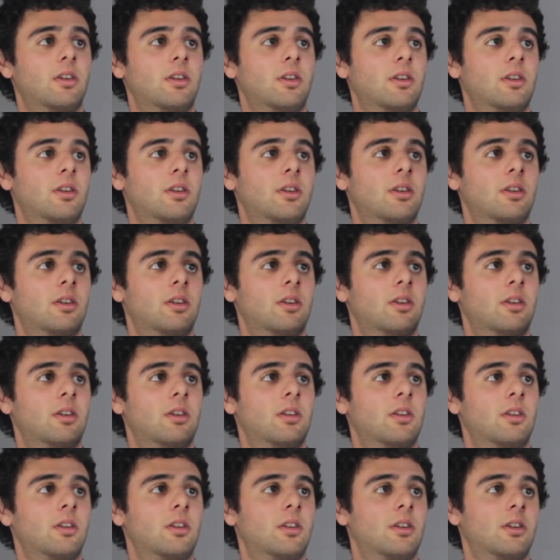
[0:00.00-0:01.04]

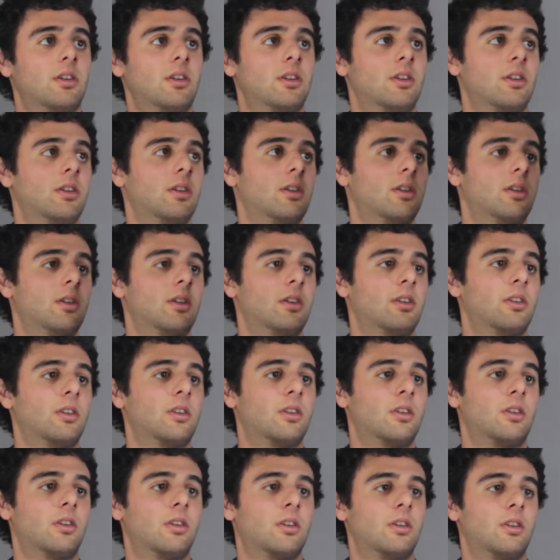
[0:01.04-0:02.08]

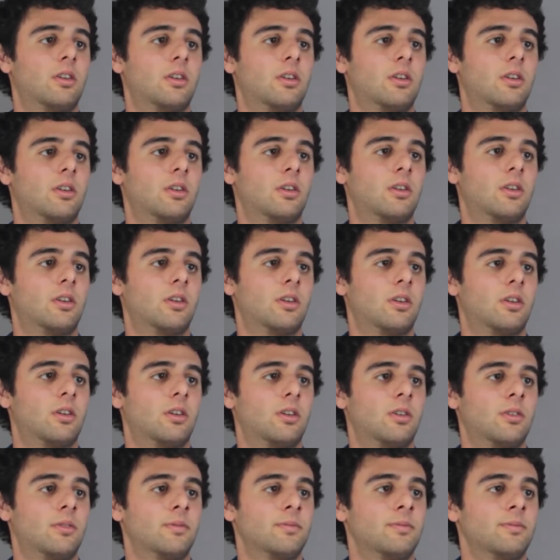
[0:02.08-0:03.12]

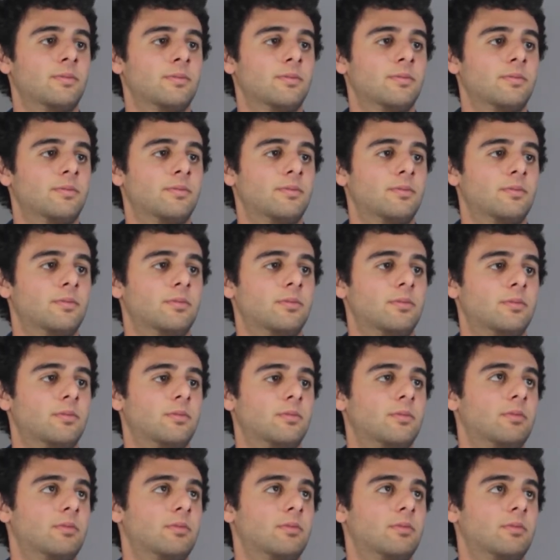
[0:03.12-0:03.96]
Nobody speaks.